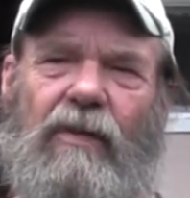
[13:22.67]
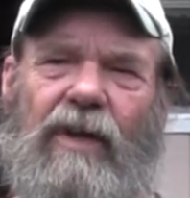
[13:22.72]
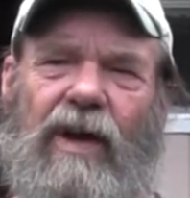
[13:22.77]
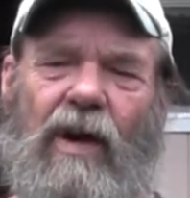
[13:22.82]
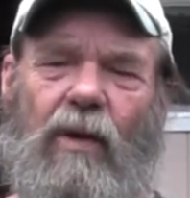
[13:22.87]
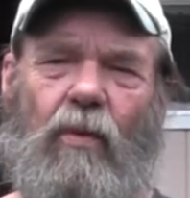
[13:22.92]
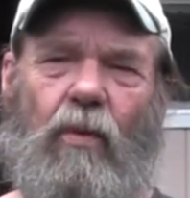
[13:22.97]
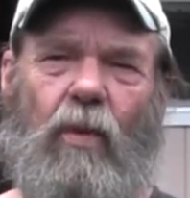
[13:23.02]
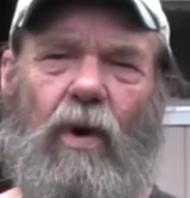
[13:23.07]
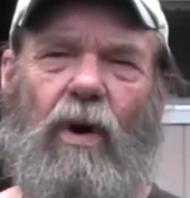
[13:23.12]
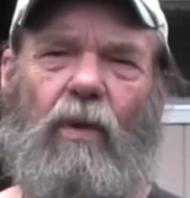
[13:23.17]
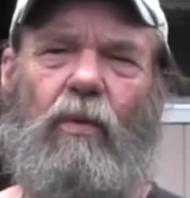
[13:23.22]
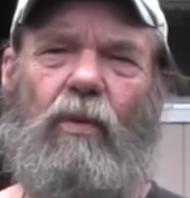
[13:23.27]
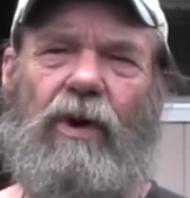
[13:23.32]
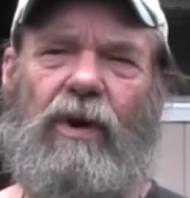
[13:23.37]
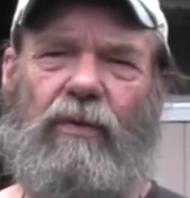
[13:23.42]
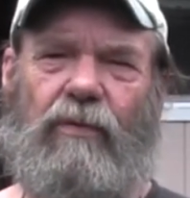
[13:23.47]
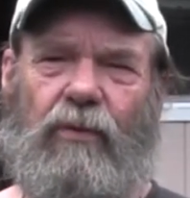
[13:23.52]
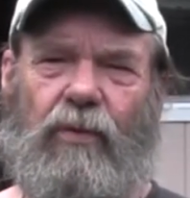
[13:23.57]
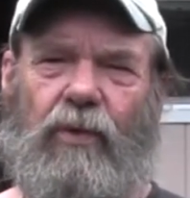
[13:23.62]
Now, what
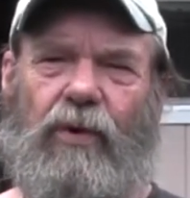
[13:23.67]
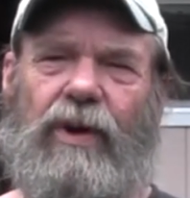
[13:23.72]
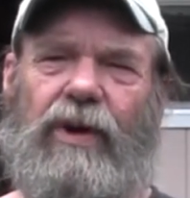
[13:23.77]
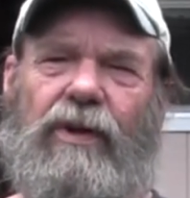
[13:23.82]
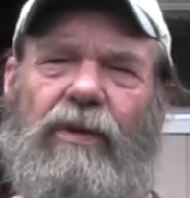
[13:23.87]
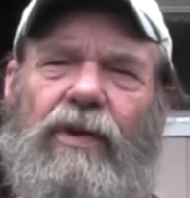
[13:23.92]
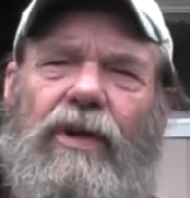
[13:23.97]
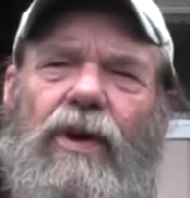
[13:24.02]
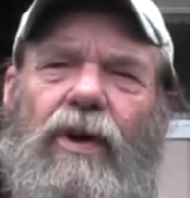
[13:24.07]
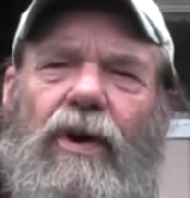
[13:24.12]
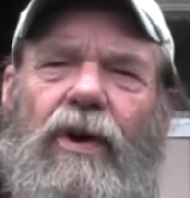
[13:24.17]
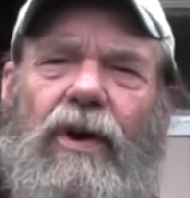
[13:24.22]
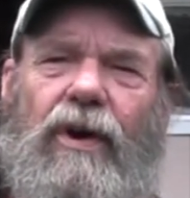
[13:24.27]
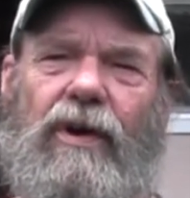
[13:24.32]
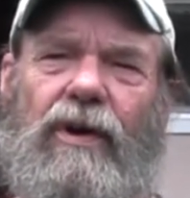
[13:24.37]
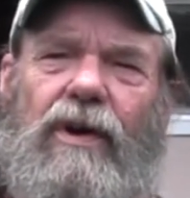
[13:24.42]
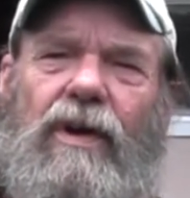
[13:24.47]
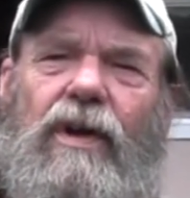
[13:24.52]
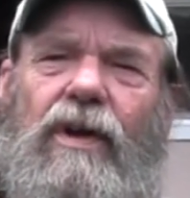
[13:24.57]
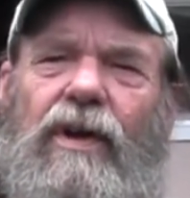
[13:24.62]
would have really hurt